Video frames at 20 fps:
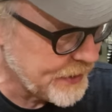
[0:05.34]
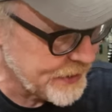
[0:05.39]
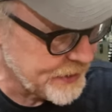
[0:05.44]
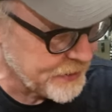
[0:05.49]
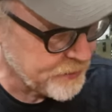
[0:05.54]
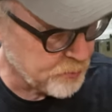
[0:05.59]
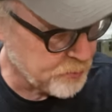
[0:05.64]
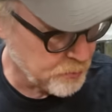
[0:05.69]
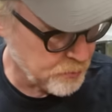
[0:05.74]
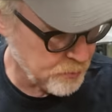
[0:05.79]

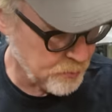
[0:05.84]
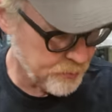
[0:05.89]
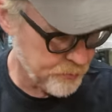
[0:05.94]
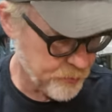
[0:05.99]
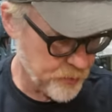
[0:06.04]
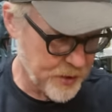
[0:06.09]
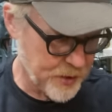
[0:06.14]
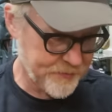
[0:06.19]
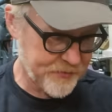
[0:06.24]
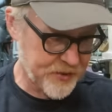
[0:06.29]
and
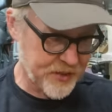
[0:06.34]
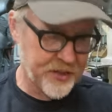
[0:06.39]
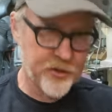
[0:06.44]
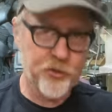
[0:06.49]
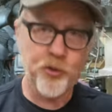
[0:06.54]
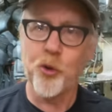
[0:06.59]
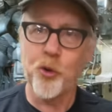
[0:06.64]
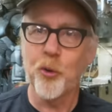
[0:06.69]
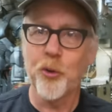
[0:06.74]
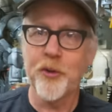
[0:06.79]
I've got a
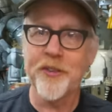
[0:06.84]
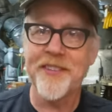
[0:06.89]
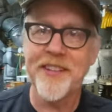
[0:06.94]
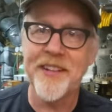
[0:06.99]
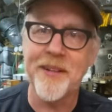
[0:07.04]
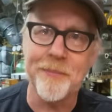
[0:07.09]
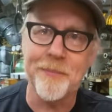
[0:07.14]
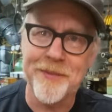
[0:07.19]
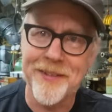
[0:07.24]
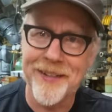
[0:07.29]
tool
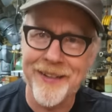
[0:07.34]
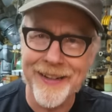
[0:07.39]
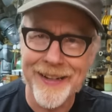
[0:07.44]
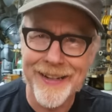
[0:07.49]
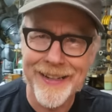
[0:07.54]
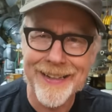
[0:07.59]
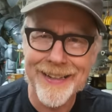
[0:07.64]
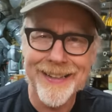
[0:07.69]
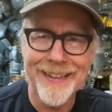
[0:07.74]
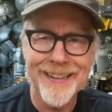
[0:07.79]
tip
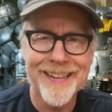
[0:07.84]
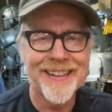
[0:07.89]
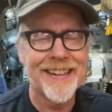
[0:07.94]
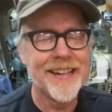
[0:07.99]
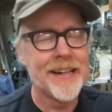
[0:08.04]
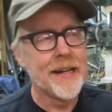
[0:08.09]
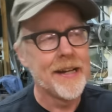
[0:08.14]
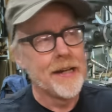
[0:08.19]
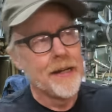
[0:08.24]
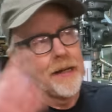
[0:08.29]
today.
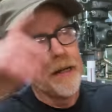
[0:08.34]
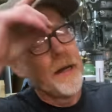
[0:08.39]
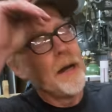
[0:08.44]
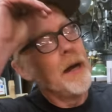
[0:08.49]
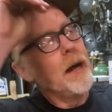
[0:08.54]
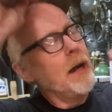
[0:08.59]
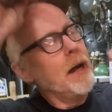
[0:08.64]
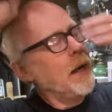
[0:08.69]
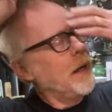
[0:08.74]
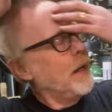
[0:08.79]

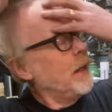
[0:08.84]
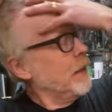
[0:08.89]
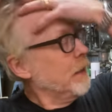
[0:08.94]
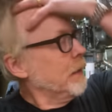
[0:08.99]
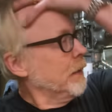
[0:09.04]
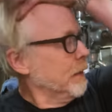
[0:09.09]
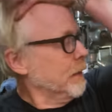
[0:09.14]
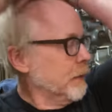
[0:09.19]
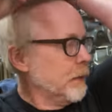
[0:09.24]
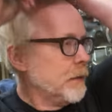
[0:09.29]
Uh,